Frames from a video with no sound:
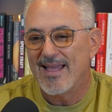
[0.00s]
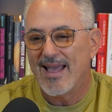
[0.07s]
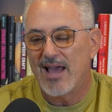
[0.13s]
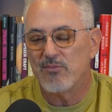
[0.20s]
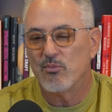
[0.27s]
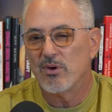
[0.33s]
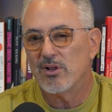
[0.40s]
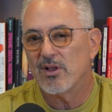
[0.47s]

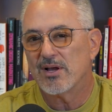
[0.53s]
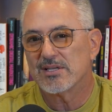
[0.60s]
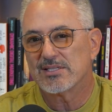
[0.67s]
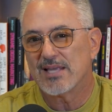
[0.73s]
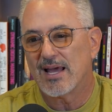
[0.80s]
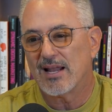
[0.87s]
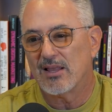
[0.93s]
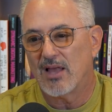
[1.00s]
And realize
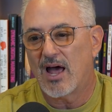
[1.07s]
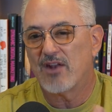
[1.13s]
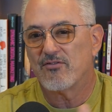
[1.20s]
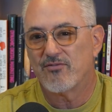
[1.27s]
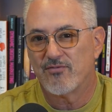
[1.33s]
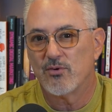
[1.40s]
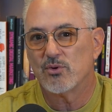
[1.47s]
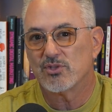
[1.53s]
that a lot of
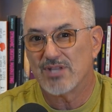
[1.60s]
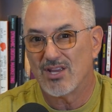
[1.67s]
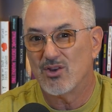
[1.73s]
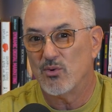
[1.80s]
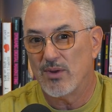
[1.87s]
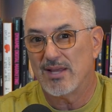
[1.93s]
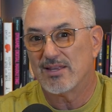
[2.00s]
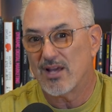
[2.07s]
foods that
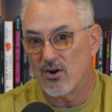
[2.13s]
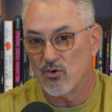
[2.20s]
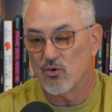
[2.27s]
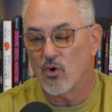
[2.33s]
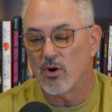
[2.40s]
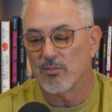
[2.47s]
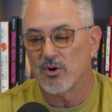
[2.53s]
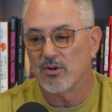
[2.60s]
you eat that are
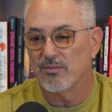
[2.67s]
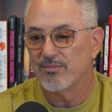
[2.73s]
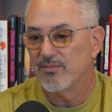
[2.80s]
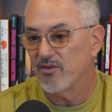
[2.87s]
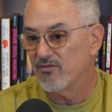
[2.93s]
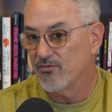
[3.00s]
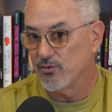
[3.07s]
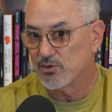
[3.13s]
normal,
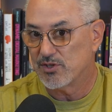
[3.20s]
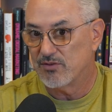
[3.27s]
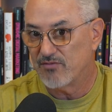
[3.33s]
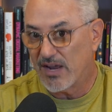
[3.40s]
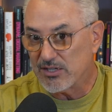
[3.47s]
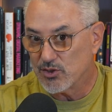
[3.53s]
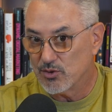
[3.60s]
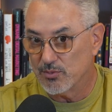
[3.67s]
fruits and
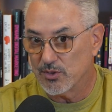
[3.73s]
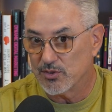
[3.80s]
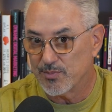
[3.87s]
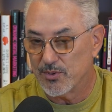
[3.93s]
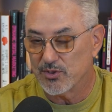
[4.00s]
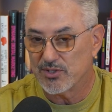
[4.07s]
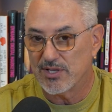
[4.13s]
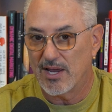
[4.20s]
vegetables
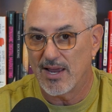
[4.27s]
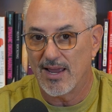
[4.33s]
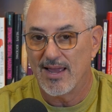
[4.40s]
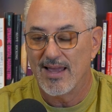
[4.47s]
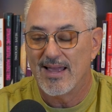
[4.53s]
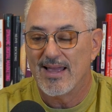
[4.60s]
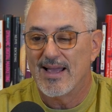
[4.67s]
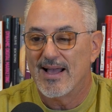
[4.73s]
per se,
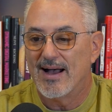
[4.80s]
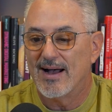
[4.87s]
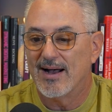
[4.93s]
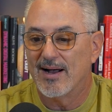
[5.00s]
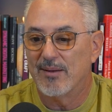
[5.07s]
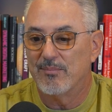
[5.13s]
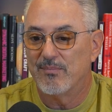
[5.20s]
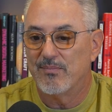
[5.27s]

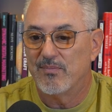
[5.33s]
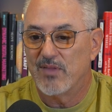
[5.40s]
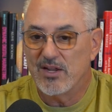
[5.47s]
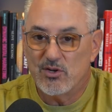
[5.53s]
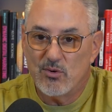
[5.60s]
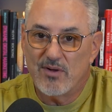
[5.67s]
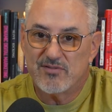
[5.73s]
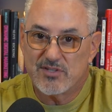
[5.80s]
they
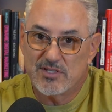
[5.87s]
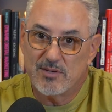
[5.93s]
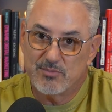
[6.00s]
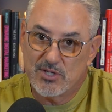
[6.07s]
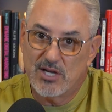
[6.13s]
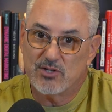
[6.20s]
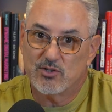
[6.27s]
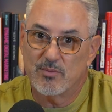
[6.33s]
do have
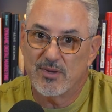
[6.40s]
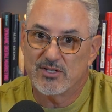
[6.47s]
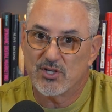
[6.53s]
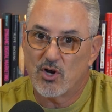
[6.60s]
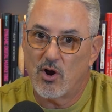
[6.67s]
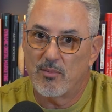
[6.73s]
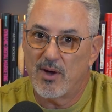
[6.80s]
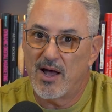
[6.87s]
substantial amounts
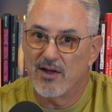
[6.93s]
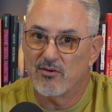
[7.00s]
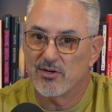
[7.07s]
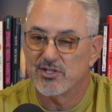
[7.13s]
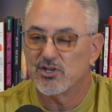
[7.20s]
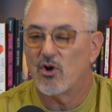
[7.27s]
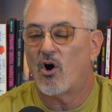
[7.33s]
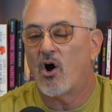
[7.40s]
of
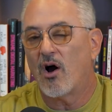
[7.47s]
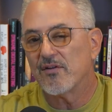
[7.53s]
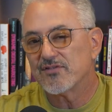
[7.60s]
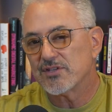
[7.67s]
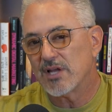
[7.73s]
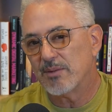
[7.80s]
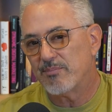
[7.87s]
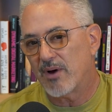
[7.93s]
carbohydrates. They're
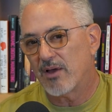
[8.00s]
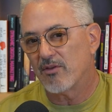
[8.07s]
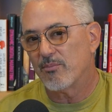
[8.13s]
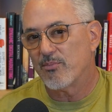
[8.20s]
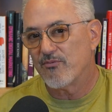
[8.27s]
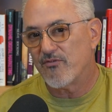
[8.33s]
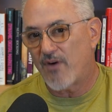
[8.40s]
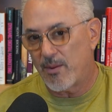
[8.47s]
offset by the
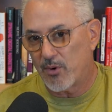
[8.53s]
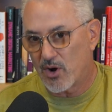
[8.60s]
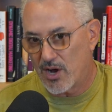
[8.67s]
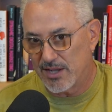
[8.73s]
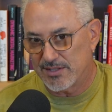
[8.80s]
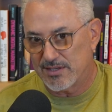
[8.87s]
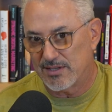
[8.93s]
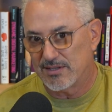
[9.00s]
fiber
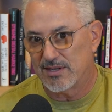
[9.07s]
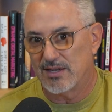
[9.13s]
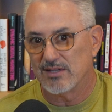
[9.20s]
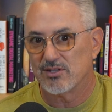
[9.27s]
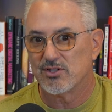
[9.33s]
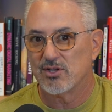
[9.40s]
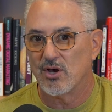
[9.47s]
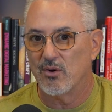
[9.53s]
content in
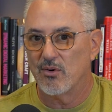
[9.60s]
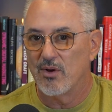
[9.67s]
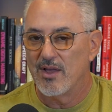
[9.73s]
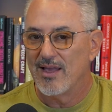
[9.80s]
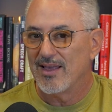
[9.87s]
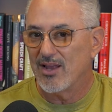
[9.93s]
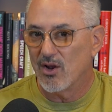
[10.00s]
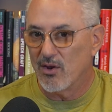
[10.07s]
it. So,
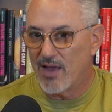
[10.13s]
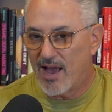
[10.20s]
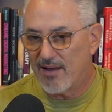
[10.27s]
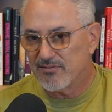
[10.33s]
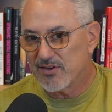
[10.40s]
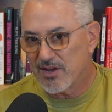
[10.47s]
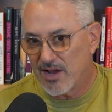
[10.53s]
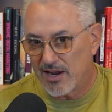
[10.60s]
you
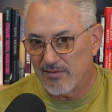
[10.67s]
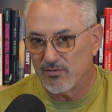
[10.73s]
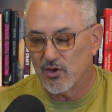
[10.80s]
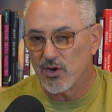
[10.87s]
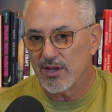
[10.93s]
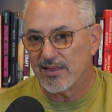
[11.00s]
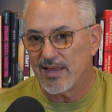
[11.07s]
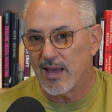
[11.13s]
have to kind of
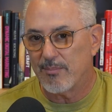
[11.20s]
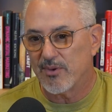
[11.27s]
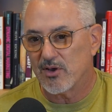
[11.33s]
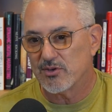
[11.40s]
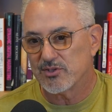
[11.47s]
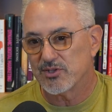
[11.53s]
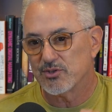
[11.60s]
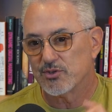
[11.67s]
look at that,
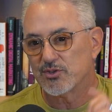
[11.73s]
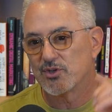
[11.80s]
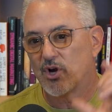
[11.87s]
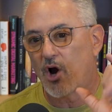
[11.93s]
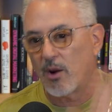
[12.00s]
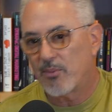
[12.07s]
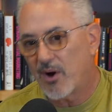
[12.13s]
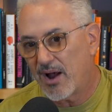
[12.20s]
because there's
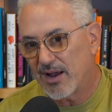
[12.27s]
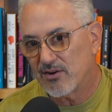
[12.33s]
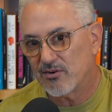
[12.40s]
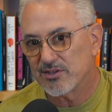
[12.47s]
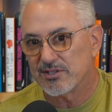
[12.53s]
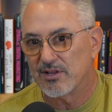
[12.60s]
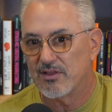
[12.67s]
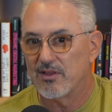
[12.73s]

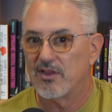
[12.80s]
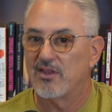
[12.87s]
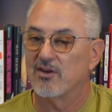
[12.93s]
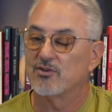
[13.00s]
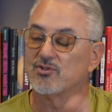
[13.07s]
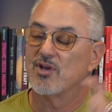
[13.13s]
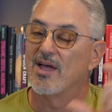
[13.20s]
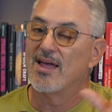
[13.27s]
carbohydrates and then
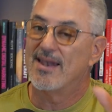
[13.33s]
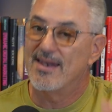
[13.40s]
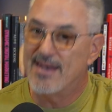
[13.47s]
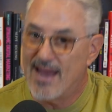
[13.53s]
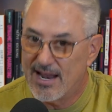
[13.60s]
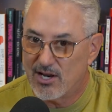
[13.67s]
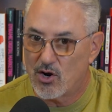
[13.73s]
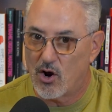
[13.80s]
there's
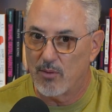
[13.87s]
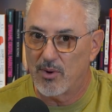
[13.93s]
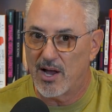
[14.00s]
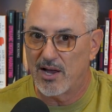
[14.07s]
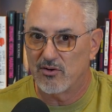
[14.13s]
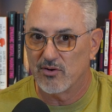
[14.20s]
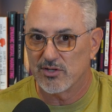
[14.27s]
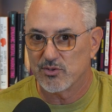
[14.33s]
net
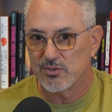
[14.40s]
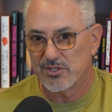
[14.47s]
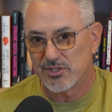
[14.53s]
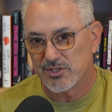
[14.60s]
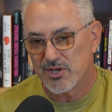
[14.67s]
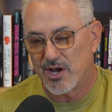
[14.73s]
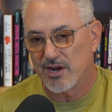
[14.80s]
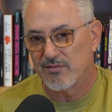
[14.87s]
carbohydrates, which
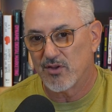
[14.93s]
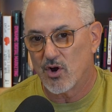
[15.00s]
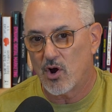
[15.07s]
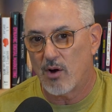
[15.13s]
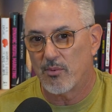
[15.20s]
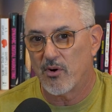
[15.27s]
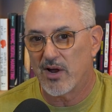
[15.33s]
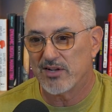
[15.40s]
is kind of the
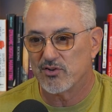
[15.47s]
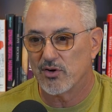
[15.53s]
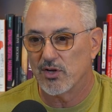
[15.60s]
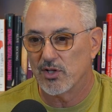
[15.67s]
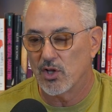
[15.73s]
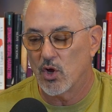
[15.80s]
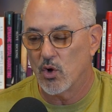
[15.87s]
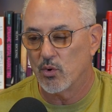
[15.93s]

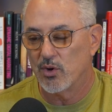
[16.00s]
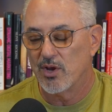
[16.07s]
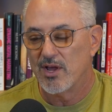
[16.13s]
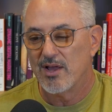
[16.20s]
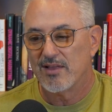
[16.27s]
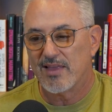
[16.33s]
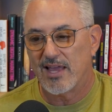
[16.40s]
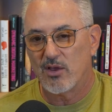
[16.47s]
carbohydrate load
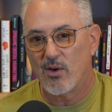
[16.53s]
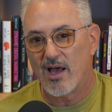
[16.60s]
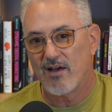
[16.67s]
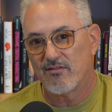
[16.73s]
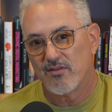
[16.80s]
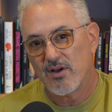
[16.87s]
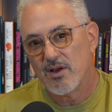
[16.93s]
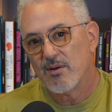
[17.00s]
that you
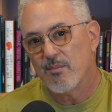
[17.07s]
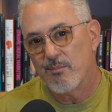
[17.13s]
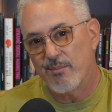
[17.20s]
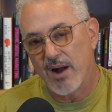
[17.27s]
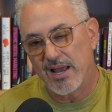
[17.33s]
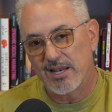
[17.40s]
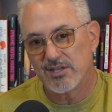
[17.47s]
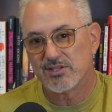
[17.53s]
have
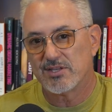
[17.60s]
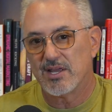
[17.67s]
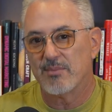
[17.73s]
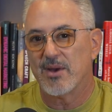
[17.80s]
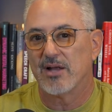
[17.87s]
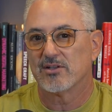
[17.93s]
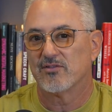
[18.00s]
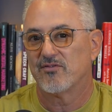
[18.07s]
minus the
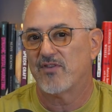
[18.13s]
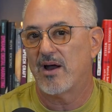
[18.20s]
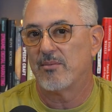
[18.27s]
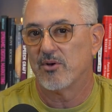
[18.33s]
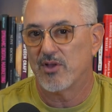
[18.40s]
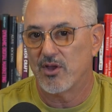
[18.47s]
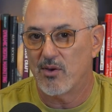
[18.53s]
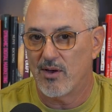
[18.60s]
amount of
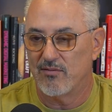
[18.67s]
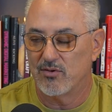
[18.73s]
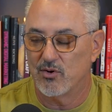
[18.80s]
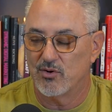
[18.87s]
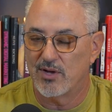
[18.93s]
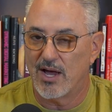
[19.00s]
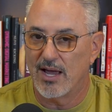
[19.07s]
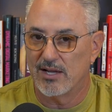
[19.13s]
fiber that you have in
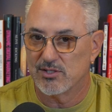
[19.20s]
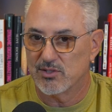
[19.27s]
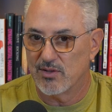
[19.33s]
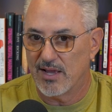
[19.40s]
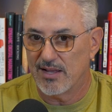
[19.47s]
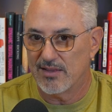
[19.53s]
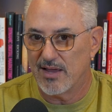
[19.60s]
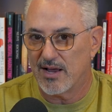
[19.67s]
your diet. So
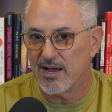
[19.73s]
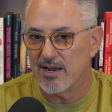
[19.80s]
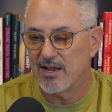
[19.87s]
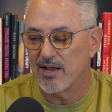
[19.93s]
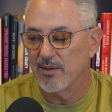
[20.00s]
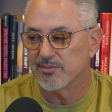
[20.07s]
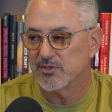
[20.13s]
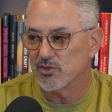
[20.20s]
that kind
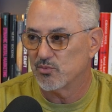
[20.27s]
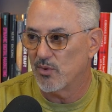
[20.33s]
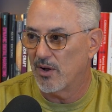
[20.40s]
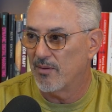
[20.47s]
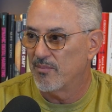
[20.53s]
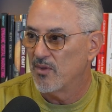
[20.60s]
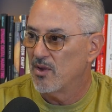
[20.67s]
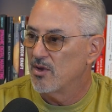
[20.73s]
of helps as
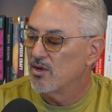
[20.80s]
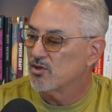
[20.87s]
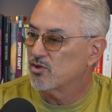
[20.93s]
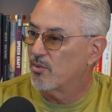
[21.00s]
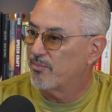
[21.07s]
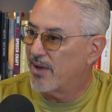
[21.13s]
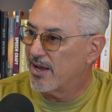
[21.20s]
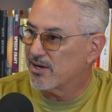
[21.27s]
well.
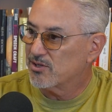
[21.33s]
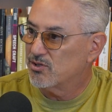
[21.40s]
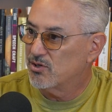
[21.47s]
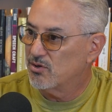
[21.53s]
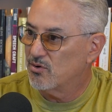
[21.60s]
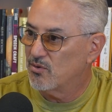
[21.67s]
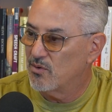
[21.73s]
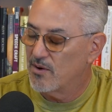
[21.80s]
So back
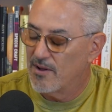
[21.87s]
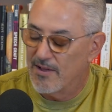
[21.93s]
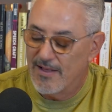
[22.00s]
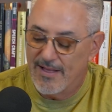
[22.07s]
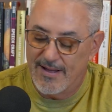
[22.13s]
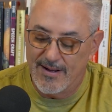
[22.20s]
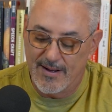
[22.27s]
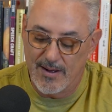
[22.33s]
to
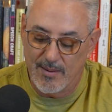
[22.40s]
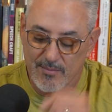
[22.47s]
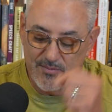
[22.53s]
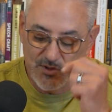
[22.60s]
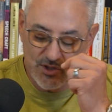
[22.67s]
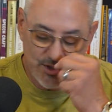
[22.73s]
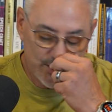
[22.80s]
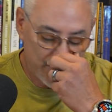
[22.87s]

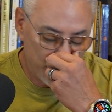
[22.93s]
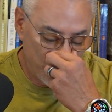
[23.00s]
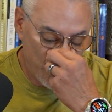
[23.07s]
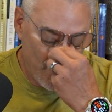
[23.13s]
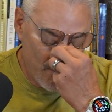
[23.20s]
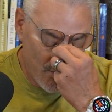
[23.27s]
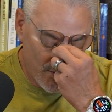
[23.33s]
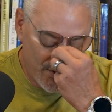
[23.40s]
just
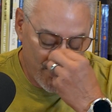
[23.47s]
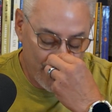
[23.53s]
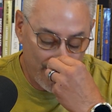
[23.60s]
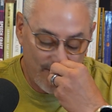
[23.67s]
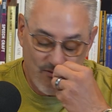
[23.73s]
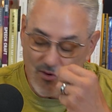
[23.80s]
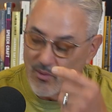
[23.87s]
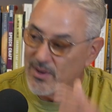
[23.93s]
one more thing
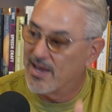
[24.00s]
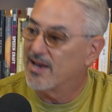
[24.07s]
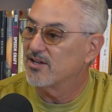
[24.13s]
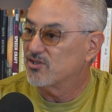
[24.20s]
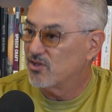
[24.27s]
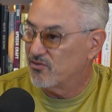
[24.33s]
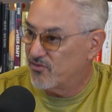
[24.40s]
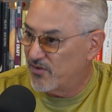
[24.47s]
before we get
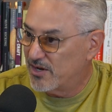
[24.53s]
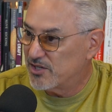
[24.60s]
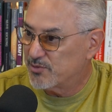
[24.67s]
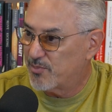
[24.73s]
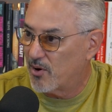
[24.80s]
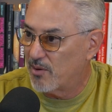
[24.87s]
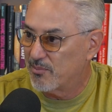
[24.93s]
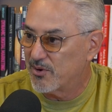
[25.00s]
into the fitness
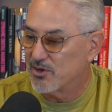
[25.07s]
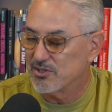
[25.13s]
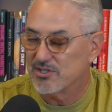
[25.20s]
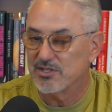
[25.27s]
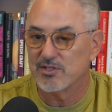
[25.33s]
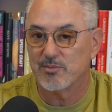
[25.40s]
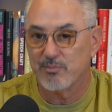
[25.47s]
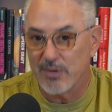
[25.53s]
part, because
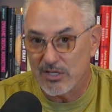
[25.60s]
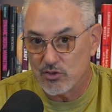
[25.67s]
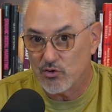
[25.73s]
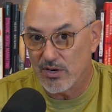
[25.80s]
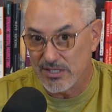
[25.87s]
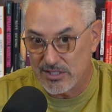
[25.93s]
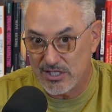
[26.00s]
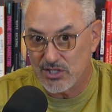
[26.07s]
there's a big
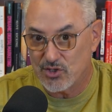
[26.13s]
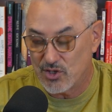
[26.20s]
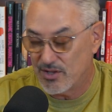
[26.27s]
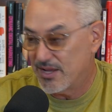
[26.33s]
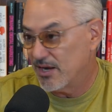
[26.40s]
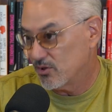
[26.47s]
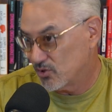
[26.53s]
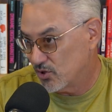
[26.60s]

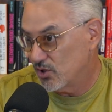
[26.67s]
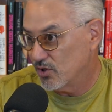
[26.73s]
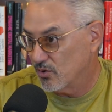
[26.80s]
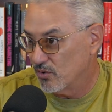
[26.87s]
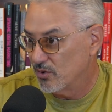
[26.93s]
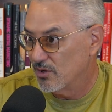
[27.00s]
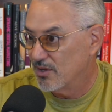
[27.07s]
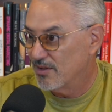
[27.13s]
transition there
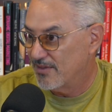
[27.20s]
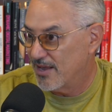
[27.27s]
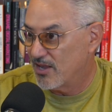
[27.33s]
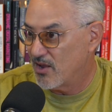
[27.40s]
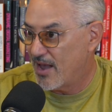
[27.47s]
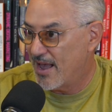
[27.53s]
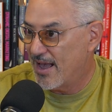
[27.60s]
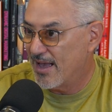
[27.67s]
too that
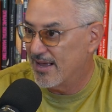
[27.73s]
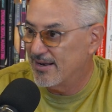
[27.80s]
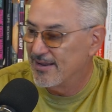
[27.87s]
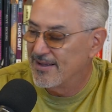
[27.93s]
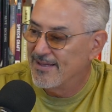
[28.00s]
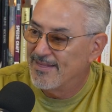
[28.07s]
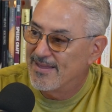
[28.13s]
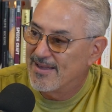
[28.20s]
you had,
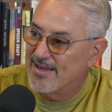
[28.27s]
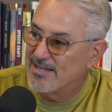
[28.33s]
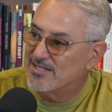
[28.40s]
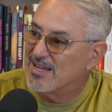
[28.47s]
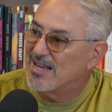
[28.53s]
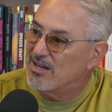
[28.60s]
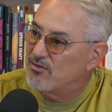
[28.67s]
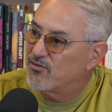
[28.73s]
is
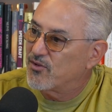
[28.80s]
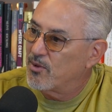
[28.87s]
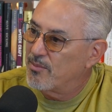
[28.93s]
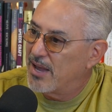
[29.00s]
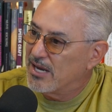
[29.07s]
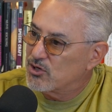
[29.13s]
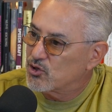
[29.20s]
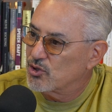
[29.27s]

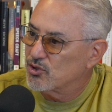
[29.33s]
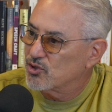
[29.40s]
inflammation.